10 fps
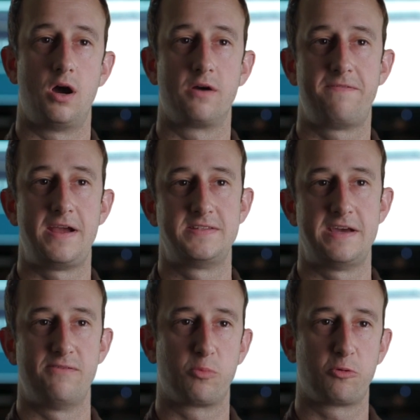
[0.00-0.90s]
Our fans
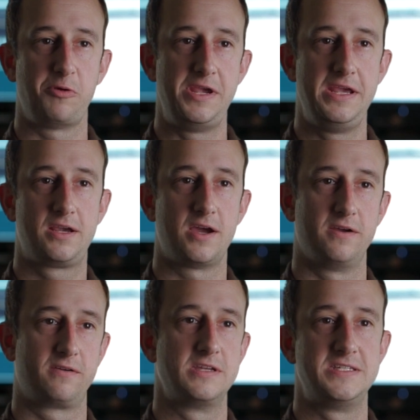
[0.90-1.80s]
have a
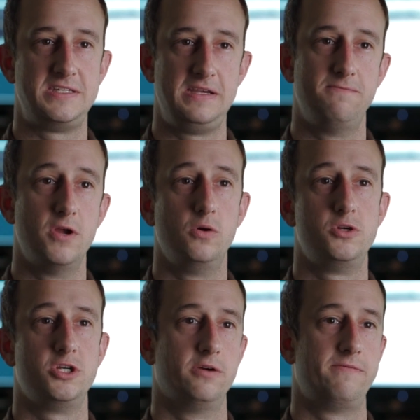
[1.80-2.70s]
kind of conceived
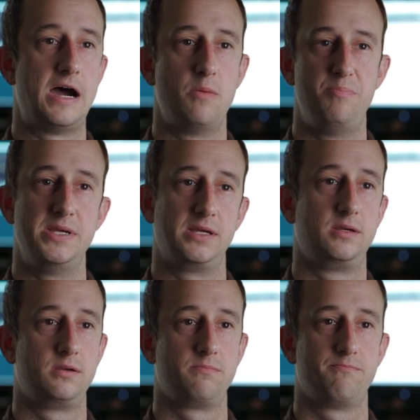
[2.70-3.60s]
notion of how big